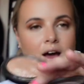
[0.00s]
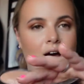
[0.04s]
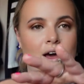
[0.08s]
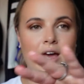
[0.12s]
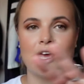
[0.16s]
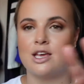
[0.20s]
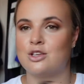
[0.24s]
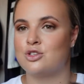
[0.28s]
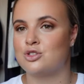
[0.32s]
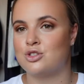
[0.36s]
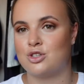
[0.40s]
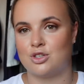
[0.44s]

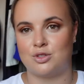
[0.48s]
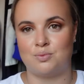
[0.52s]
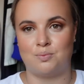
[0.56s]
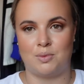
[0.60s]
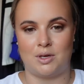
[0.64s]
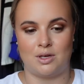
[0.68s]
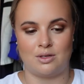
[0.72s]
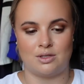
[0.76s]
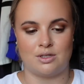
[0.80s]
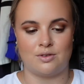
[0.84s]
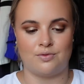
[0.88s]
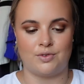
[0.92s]
It's just
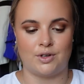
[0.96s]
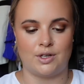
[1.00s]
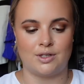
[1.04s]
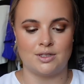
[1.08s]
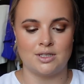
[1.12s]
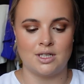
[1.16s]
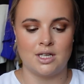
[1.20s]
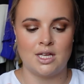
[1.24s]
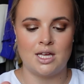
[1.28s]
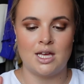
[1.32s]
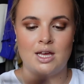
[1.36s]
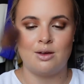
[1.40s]
beautiful. I'm
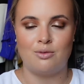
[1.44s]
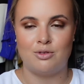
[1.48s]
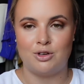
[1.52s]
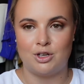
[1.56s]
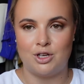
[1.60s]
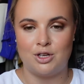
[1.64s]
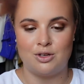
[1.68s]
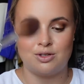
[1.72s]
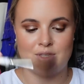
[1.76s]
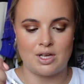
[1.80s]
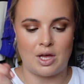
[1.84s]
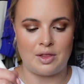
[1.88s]
going
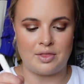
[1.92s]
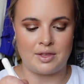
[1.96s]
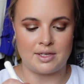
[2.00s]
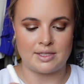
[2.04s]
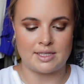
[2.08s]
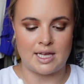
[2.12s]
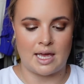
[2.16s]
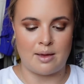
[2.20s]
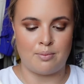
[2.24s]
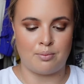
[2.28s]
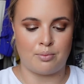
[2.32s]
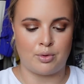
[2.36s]
to use it on the
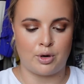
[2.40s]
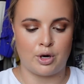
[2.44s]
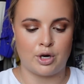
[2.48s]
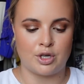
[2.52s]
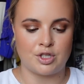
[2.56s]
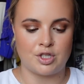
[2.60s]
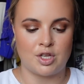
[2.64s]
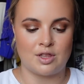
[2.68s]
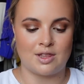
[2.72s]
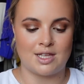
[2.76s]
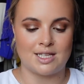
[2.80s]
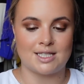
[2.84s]
same
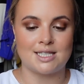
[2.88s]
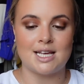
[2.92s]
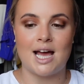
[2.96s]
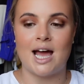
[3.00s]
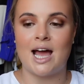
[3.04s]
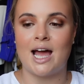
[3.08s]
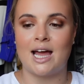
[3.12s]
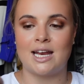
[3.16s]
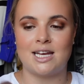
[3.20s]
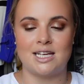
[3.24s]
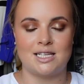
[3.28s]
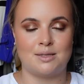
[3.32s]
brush. The
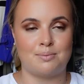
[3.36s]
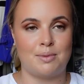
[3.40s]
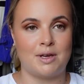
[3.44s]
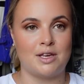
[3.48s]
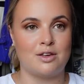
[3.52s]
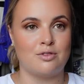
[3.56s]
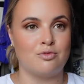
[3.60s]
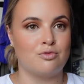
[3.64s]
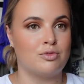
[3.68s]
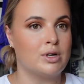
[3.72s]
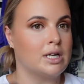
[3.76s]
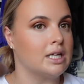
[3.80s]
tiniest bit,
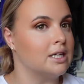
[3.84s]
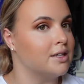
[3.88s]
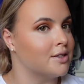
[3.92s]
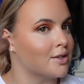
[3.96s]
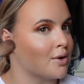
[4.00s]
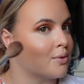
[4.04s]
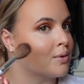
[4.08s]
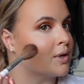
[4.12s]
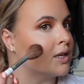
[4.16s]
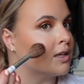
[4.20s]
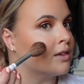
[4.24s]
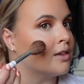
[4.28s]
you really
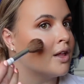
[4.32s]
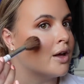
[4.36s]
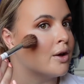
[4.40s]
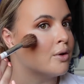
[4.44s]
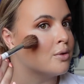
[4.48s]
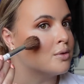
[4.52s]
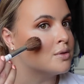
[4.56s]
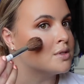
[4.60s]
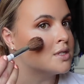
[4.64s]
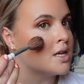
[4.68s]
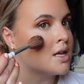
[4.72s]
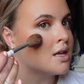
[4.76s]
don't need
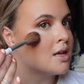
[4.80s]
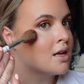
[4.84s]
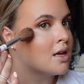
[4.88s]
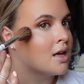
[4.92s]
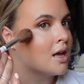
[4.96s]
loads.